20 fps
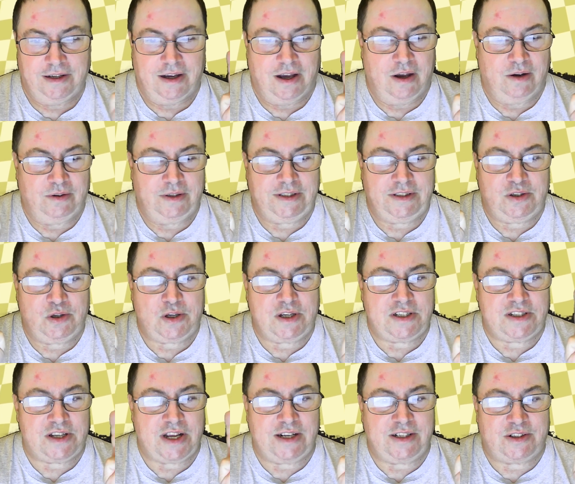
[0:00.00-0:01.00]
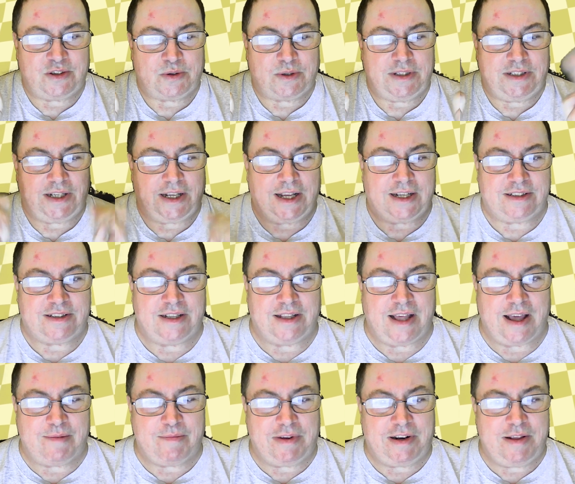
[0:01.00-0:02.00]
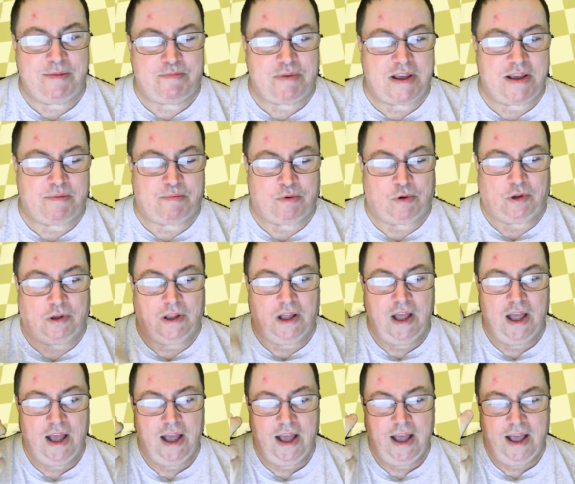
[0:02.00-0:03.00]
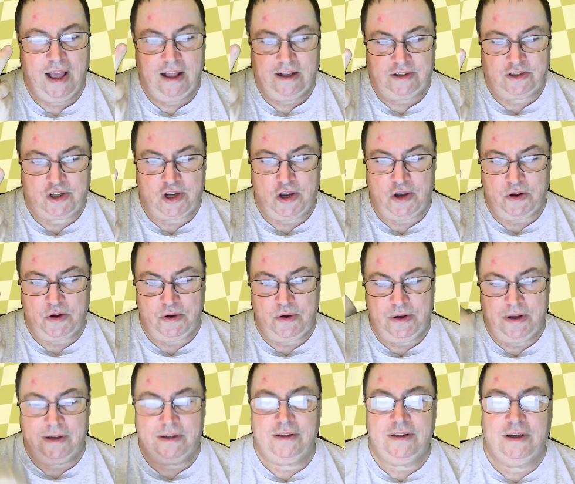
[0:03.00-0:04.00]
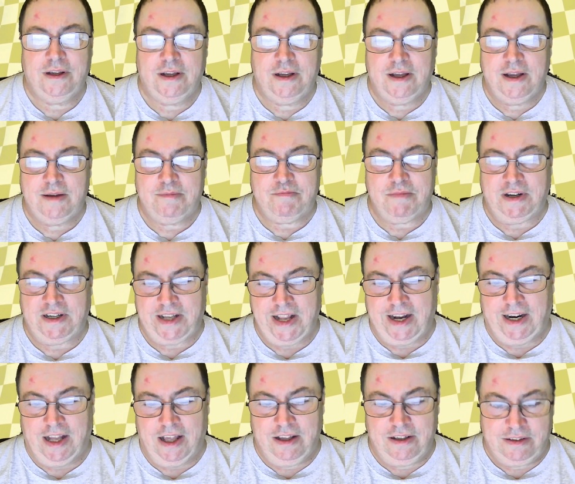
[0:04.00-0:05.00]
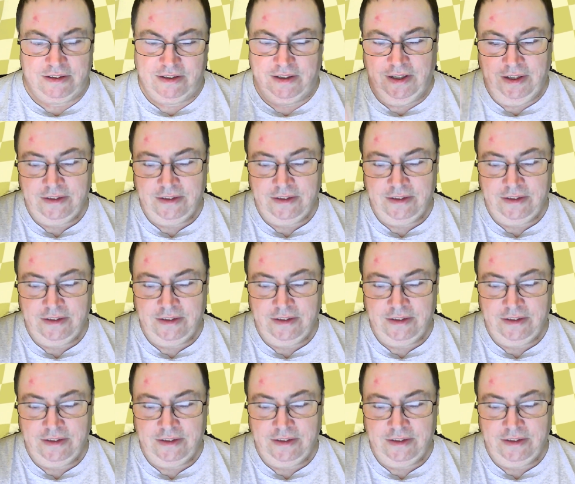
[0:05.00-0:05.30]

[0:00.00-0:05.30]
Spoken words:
Only took a century to get to that many people. 2, Manila.